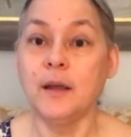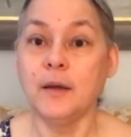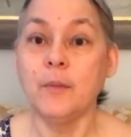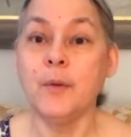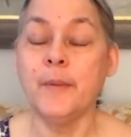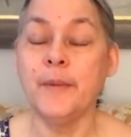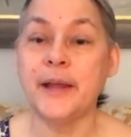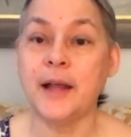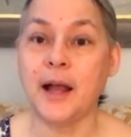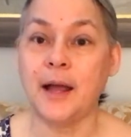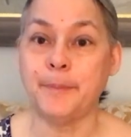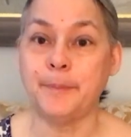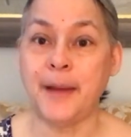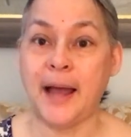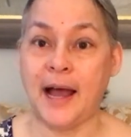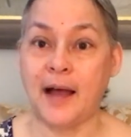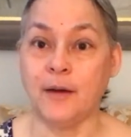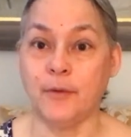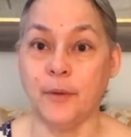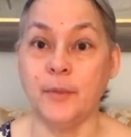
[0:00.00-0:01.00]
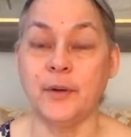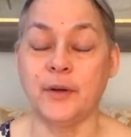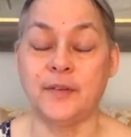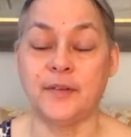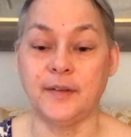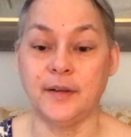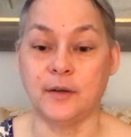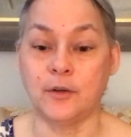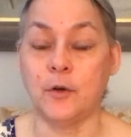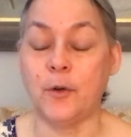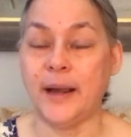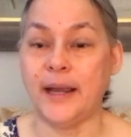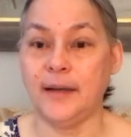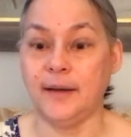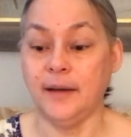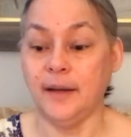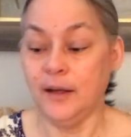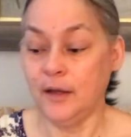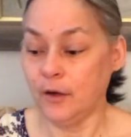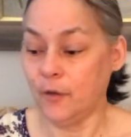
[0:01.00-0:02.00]
when we got back, we were still
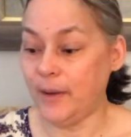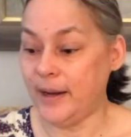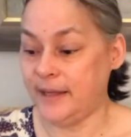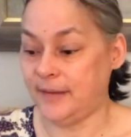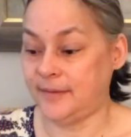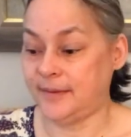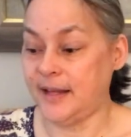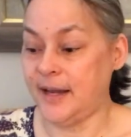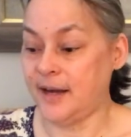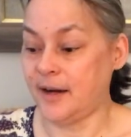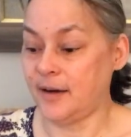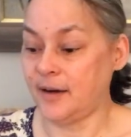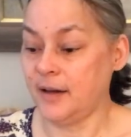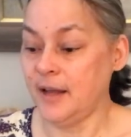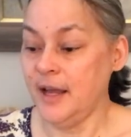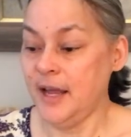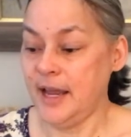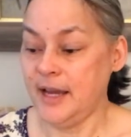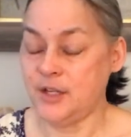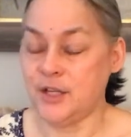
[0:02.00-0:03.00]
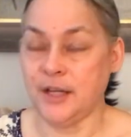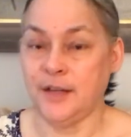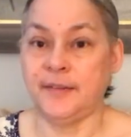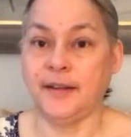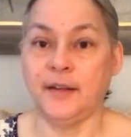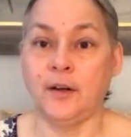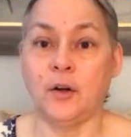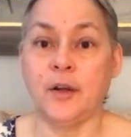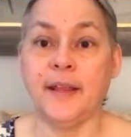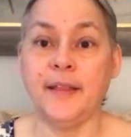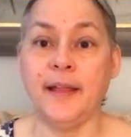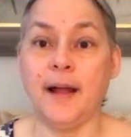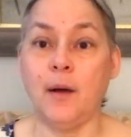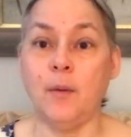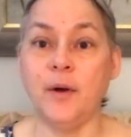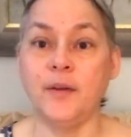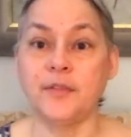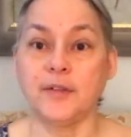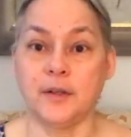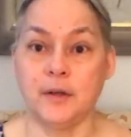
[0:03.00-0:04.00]
quite scared, and Jen said, "Okay,
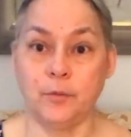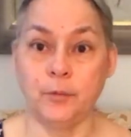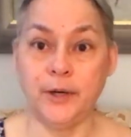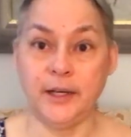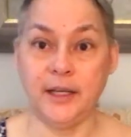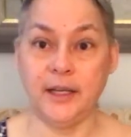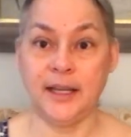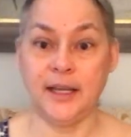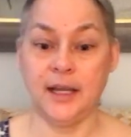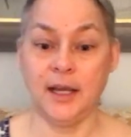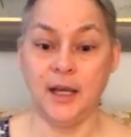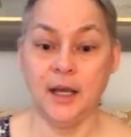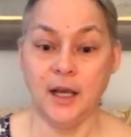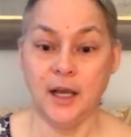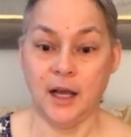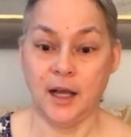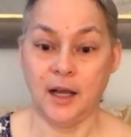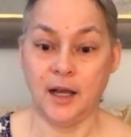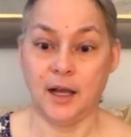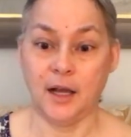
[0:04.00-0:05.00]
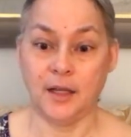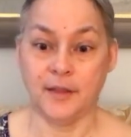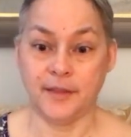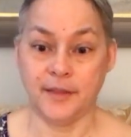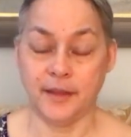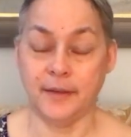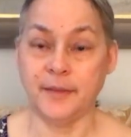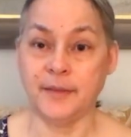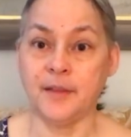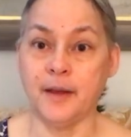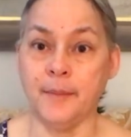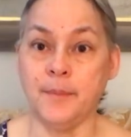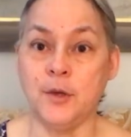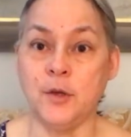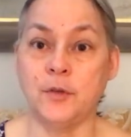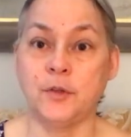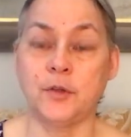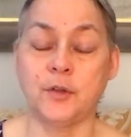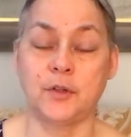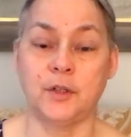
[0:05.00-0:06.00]
that wasn't really the
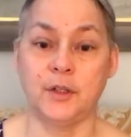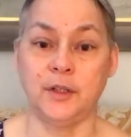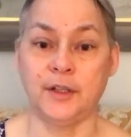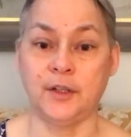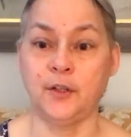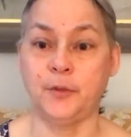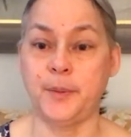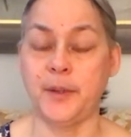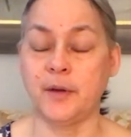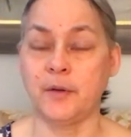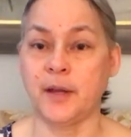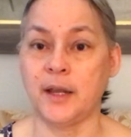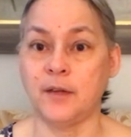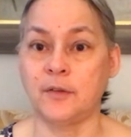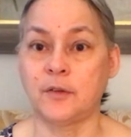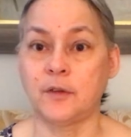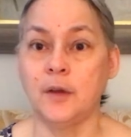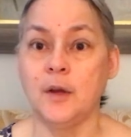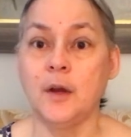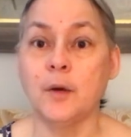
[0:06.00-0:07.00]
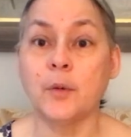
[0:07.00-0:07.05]
musical experience.